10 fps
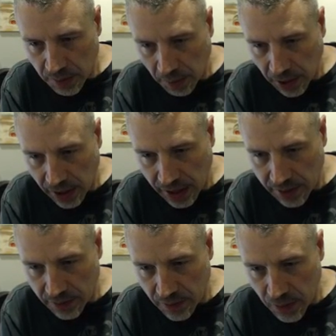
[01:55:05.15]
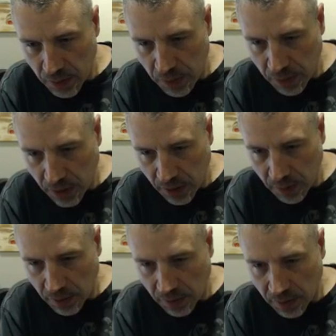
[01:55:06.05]
remember I got a few people come
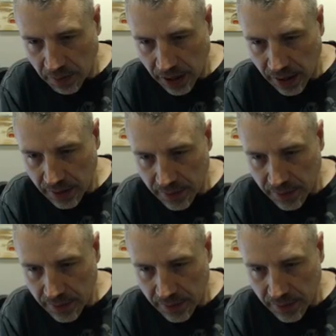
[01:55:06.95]
over from that.